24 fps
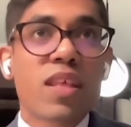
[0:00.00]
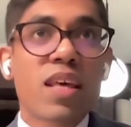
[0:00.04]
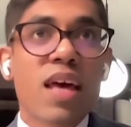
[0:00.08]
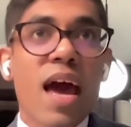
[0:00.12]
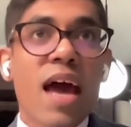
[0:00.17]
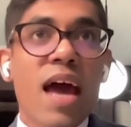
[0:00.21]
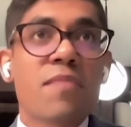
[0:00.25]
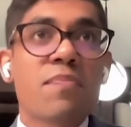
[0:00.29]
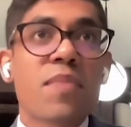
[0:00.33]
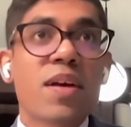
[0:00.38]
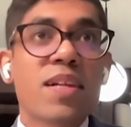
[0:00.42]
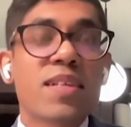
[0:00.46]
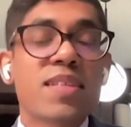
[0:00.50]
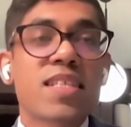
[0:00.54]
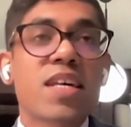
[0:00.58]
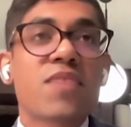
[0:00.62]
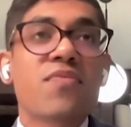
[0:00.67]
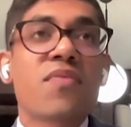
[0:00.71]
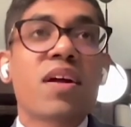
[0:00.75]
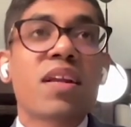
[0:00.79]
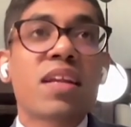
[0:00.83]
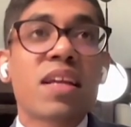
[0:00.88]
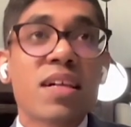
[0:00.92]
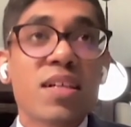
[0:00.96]
they had met
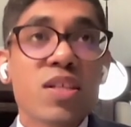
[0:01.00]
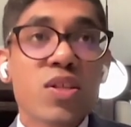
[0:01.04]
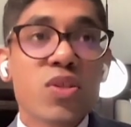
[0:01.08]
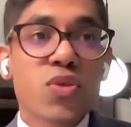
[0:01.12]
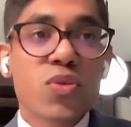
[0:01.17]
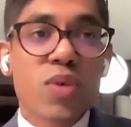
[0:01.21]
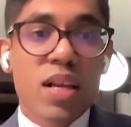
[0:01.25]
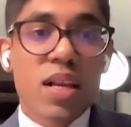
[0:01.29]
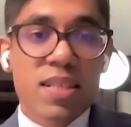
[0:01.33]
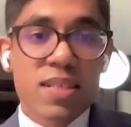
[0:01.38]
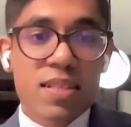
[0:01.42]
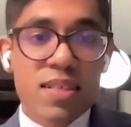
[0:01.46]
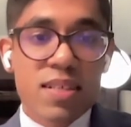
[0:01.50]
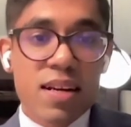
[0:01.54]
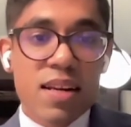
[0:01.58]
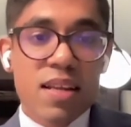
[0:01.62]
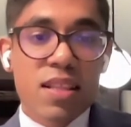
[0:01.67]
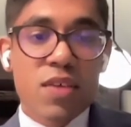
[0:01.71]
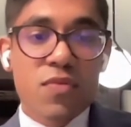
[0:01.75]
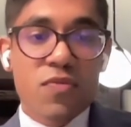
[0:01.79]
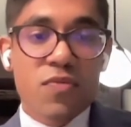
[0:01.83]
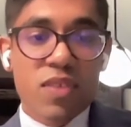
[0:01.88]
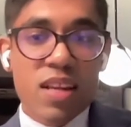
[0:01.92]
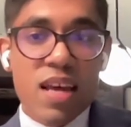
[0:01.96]
someone else who had stayed
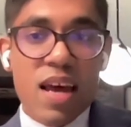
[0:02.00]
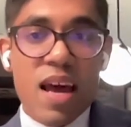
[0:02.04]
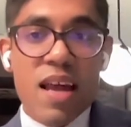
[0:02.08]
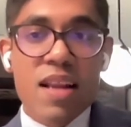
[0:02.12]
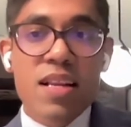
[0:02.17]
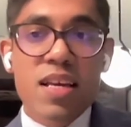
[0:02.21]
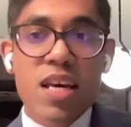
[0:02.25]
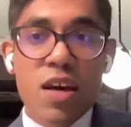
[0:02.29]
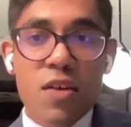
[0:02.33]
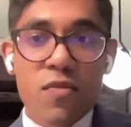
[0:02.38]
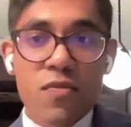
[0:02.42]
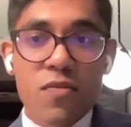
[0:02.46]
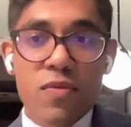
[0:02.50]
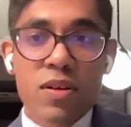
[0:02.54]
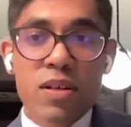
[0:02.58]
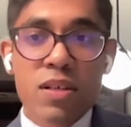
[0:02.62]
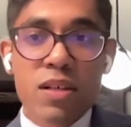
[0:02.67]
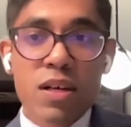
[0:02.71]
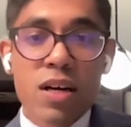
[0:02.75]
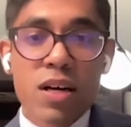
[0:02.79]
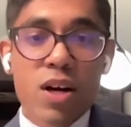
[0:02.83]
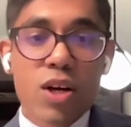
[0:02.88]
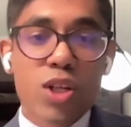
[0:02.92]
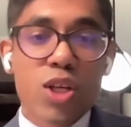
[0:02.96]
at the villa and gave
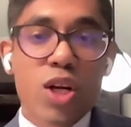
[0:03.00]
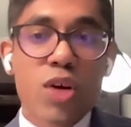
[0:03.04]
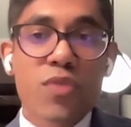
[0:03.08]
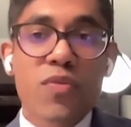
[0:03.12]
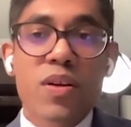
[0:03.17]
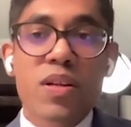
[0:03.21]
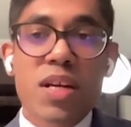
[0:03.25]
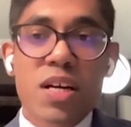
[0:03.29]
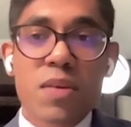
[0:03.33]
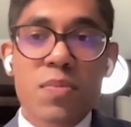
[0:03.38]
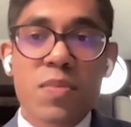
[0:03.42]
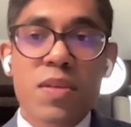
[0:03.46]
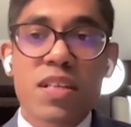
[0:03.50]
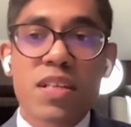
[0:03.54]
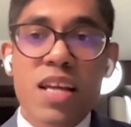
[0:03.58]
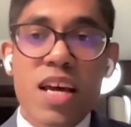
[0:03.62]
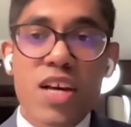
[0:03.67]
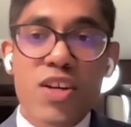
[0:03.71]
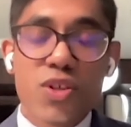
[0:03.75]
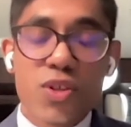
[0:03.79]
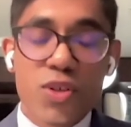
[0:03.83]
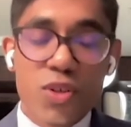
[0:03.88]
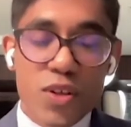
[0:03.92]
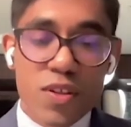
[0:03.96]
a glowing
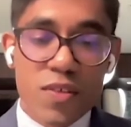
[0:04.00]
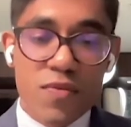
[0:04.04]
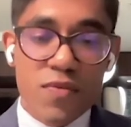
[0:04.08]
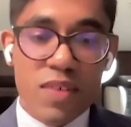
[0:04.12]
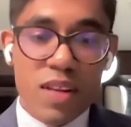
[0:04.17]
recommendation of the